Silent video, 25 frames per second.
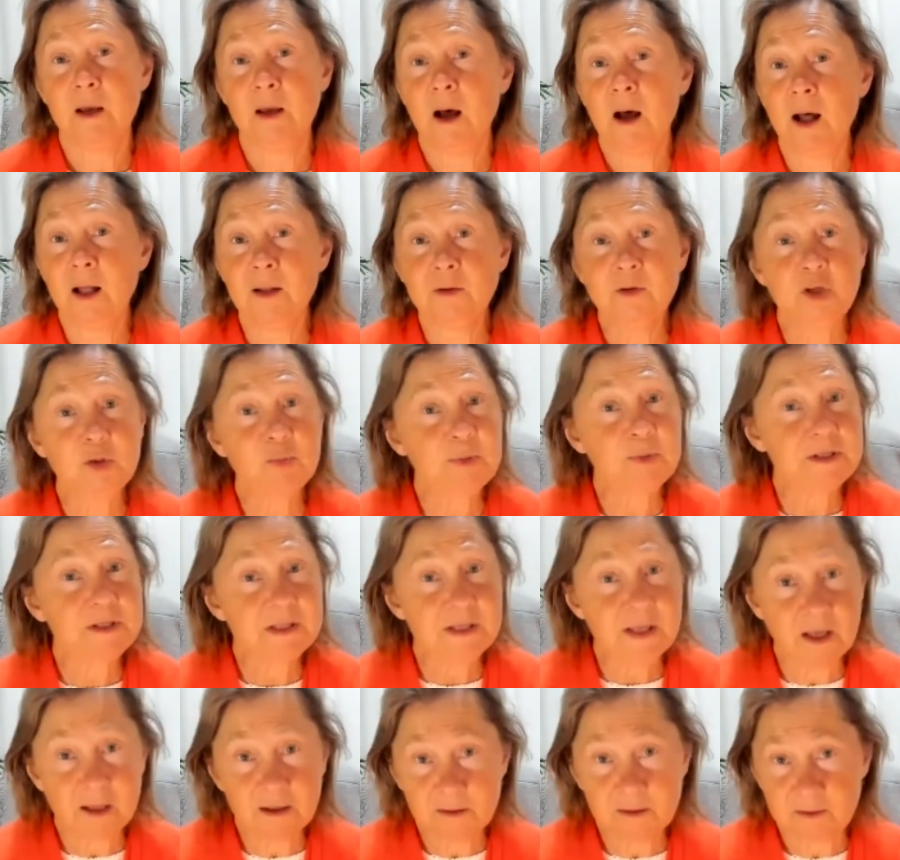
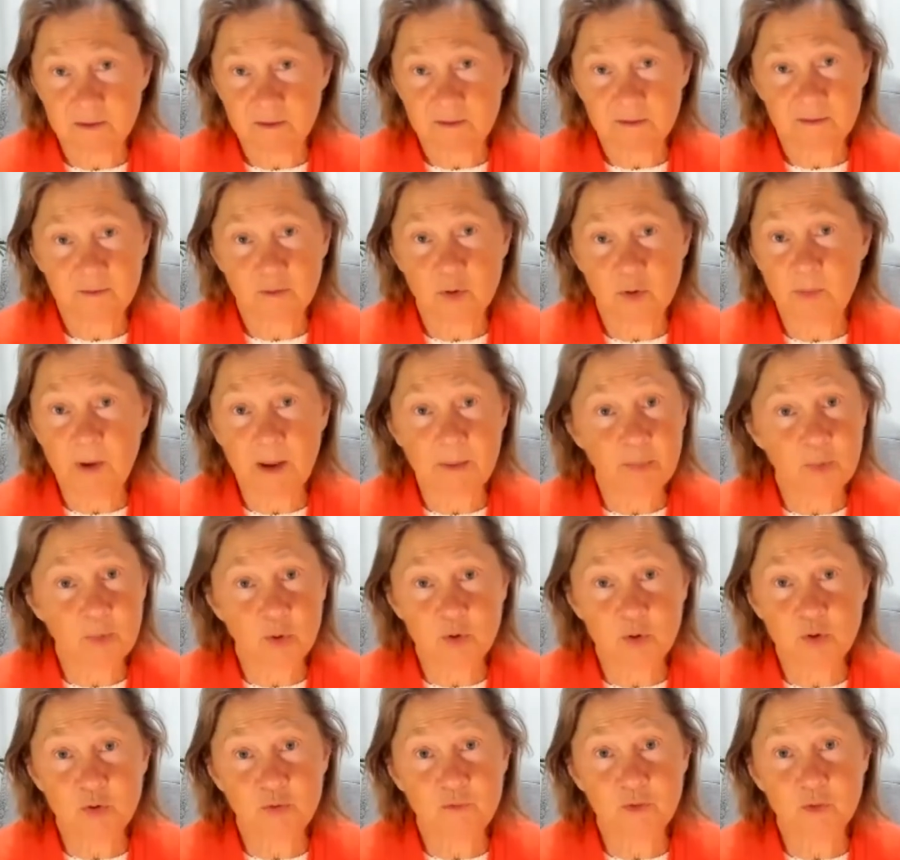100%, from my
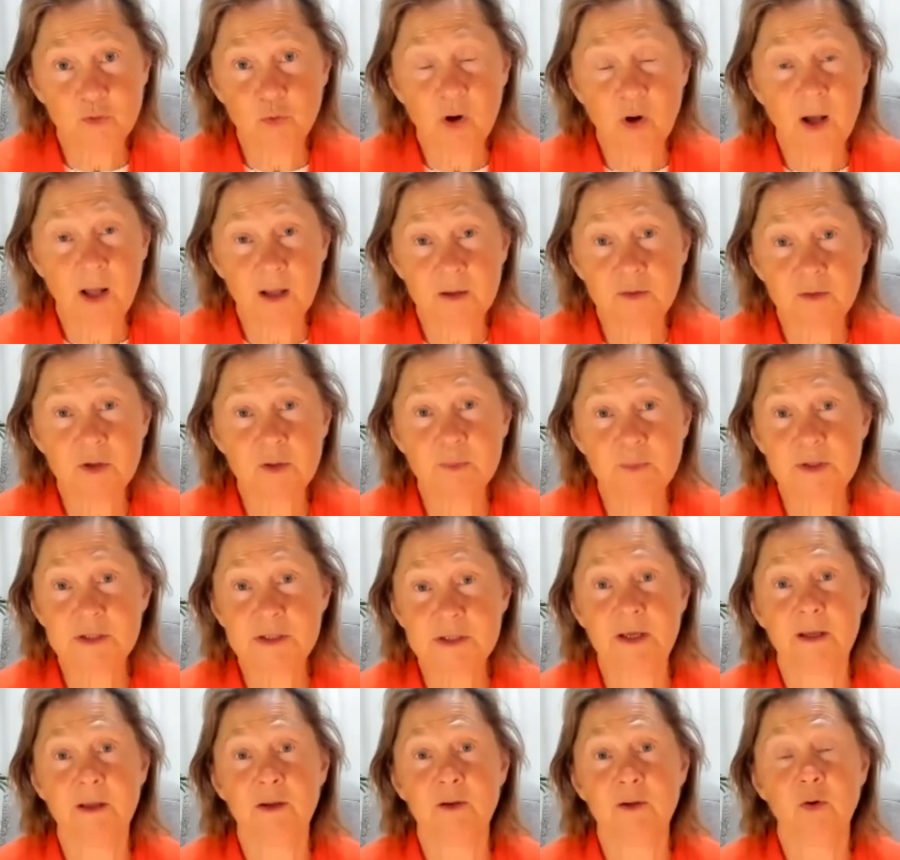point of view,
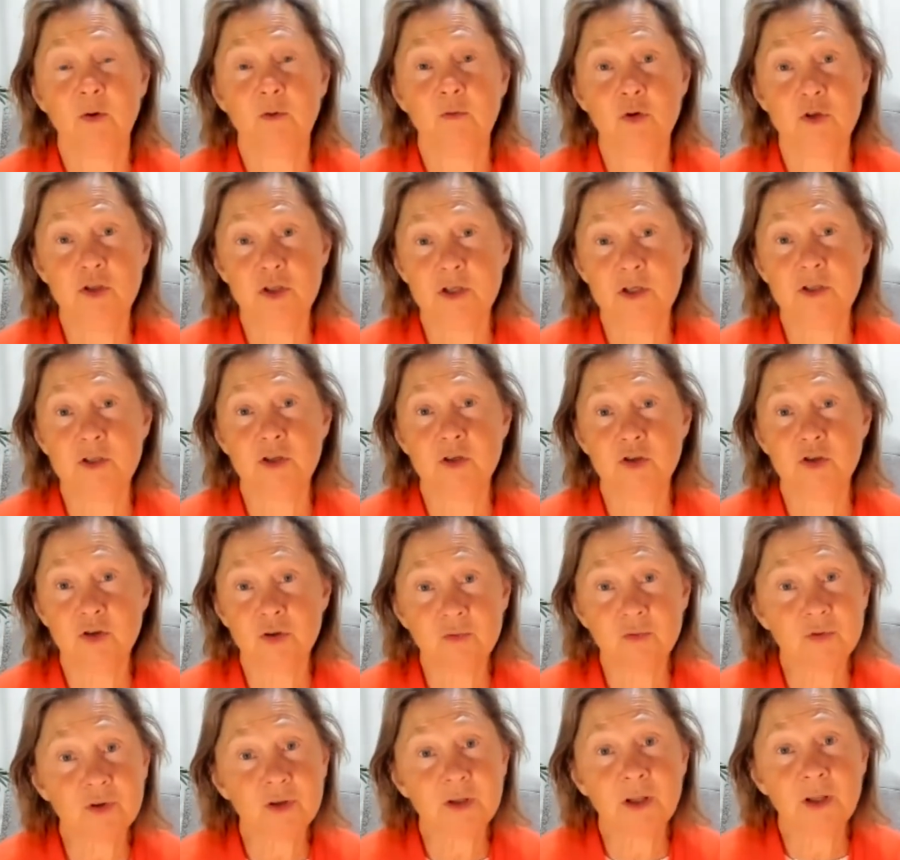100% of autistic
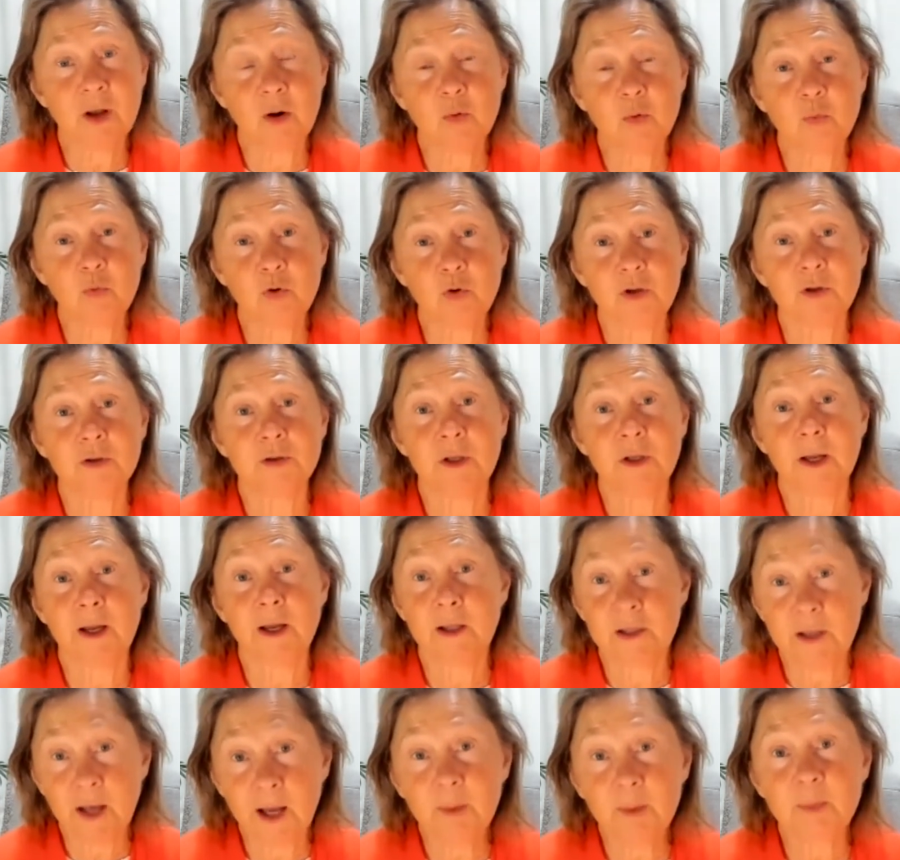children in our world
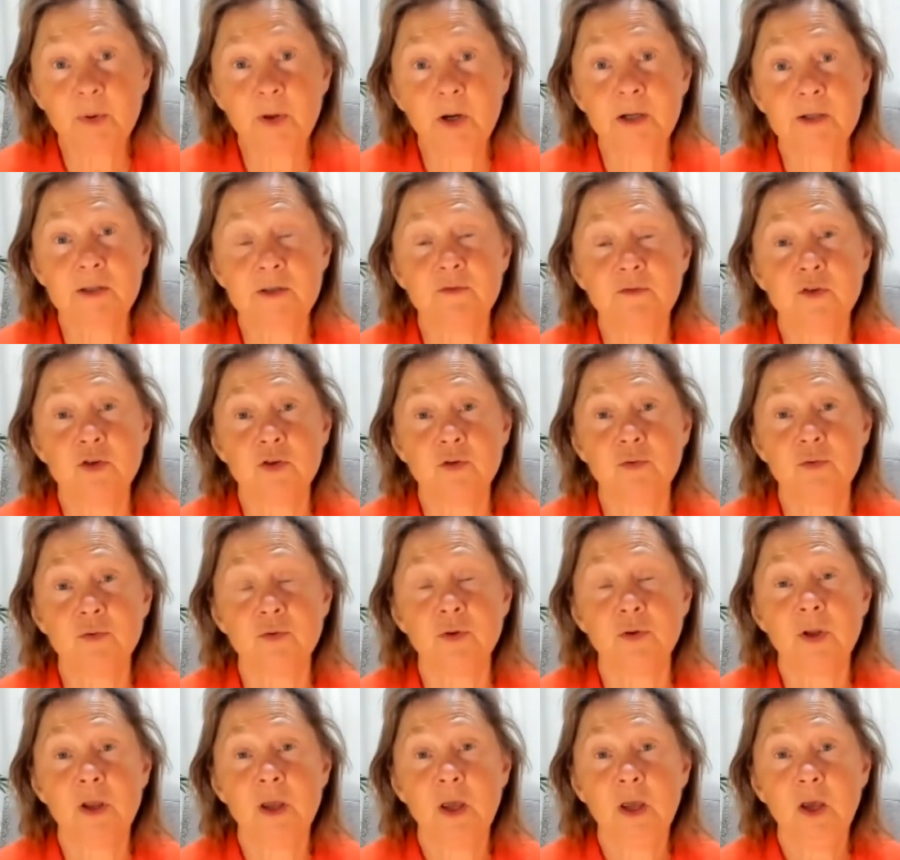and hyperactive
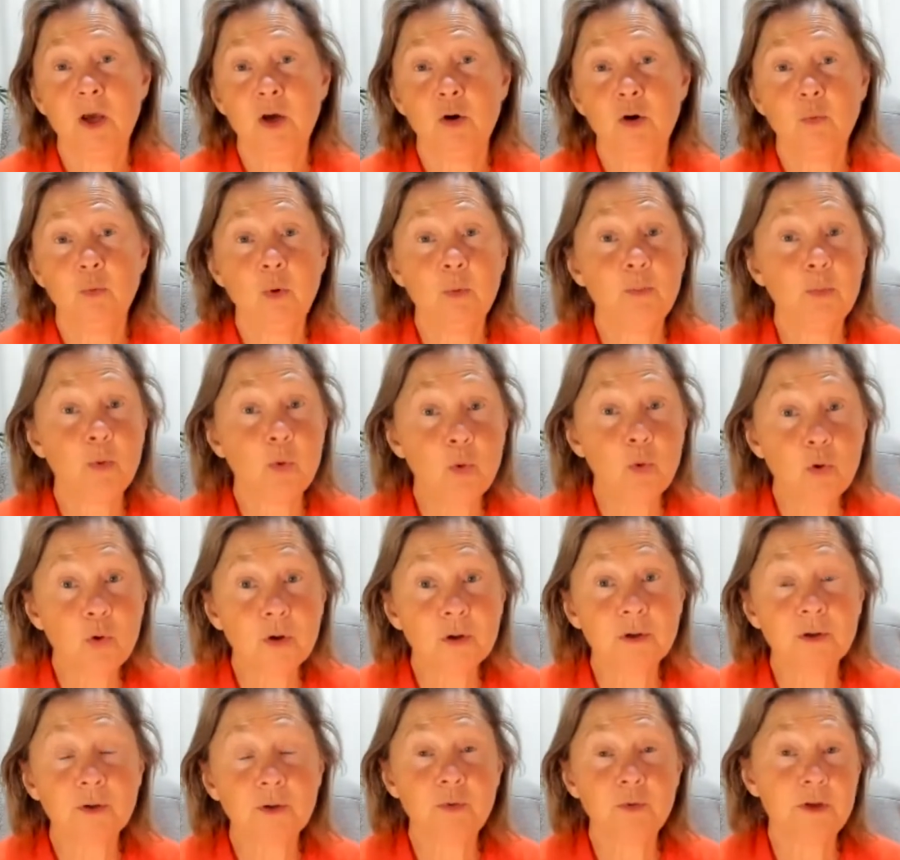children were
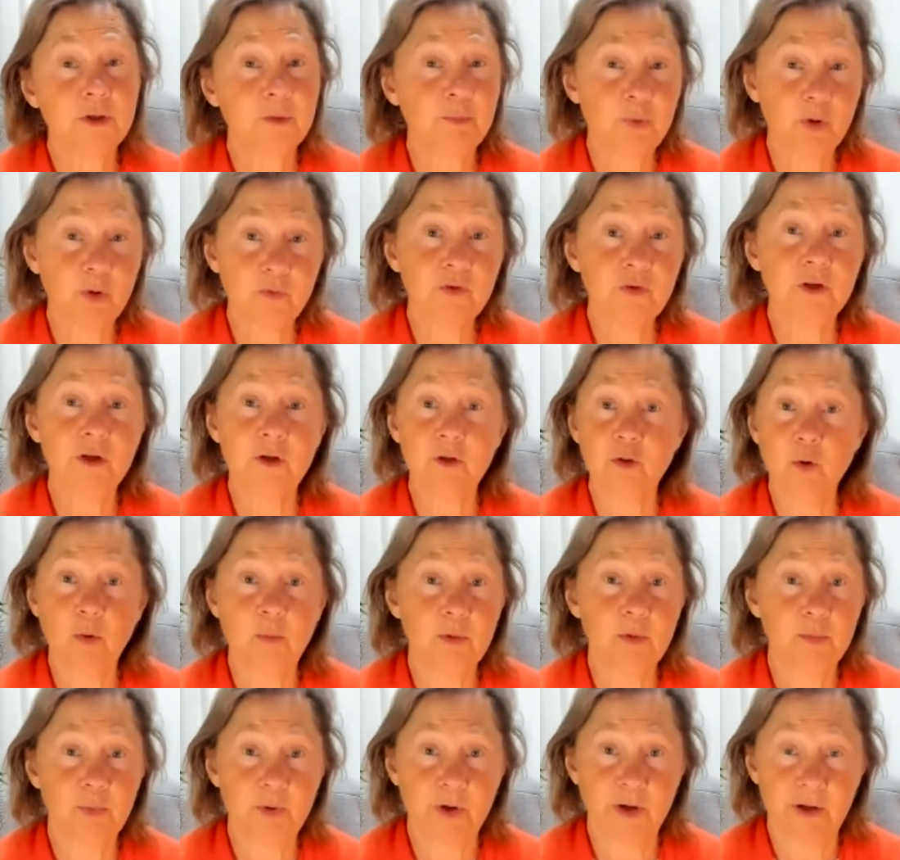born with a perfectly
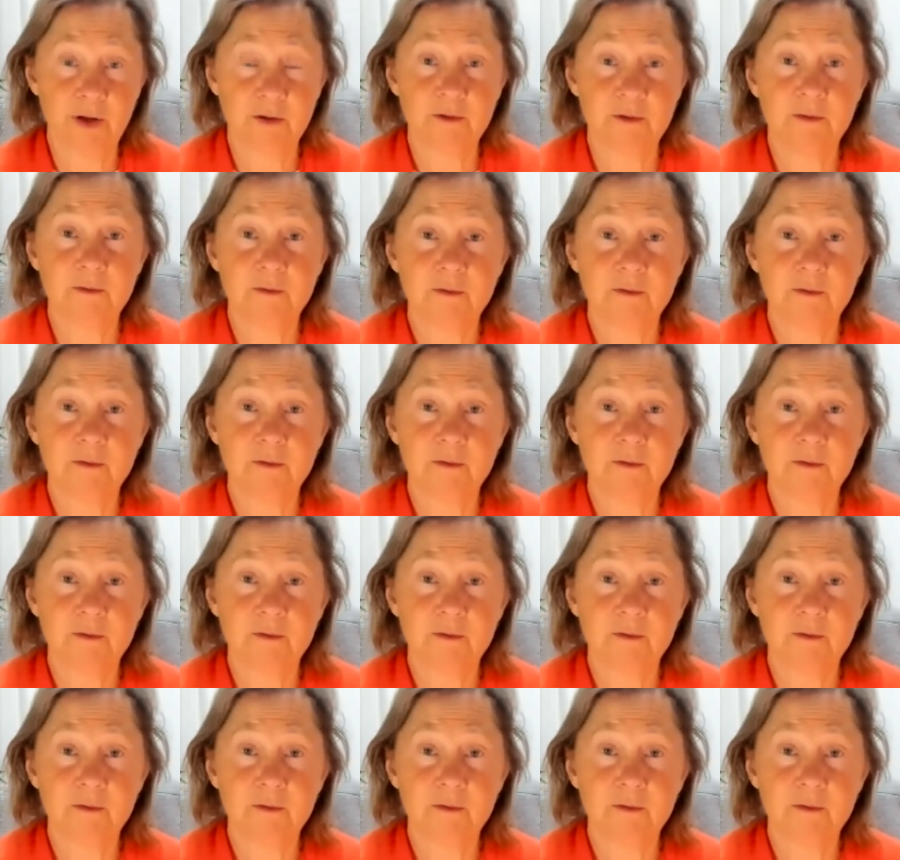normal brain.